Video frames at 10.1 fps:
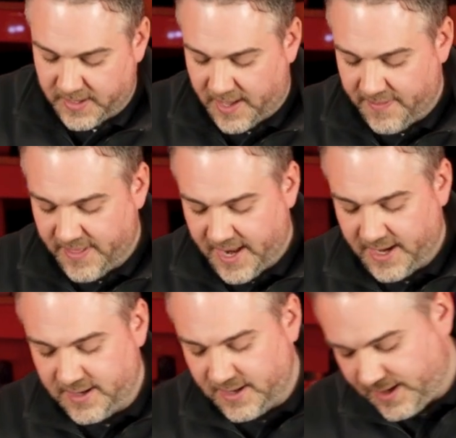And
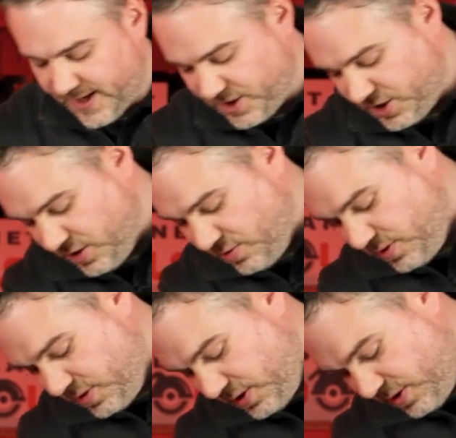then as
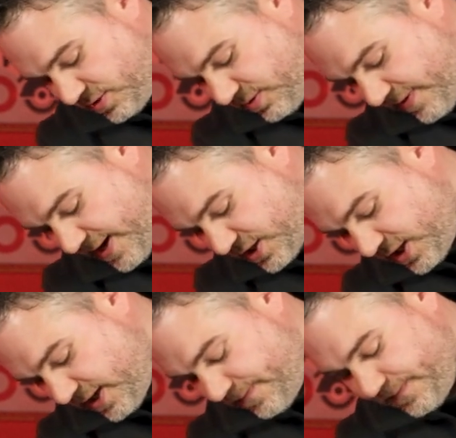you use the
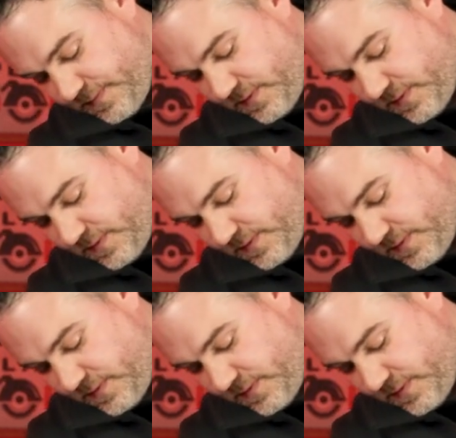ratchet,